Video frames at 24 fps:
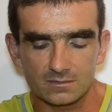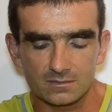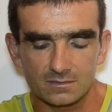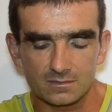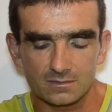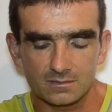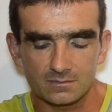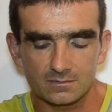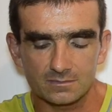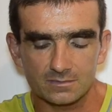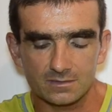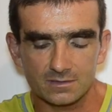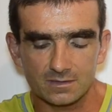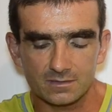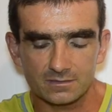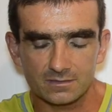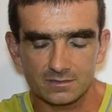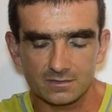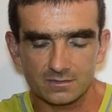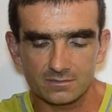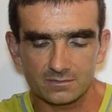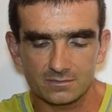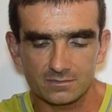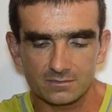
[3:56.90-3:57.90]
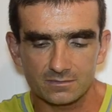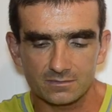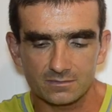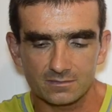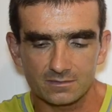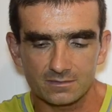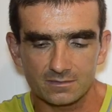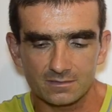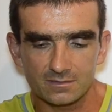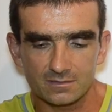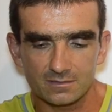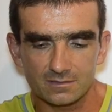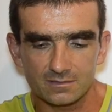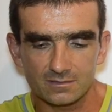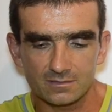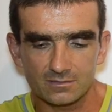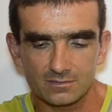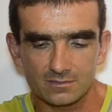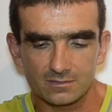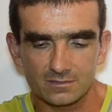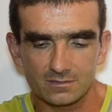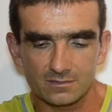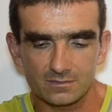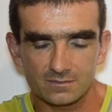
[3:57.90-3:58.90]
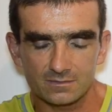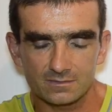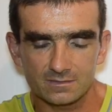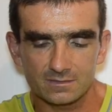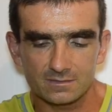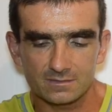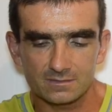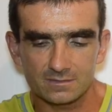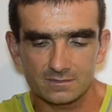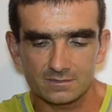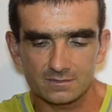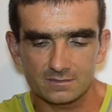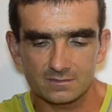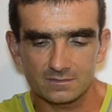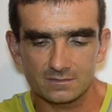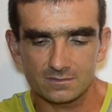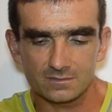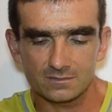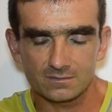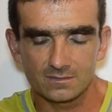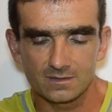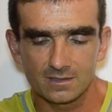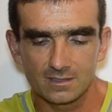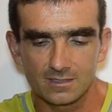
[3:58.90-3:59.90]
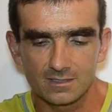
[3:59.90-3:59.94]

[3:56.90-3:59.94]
I'm starting to talk nonsense. So.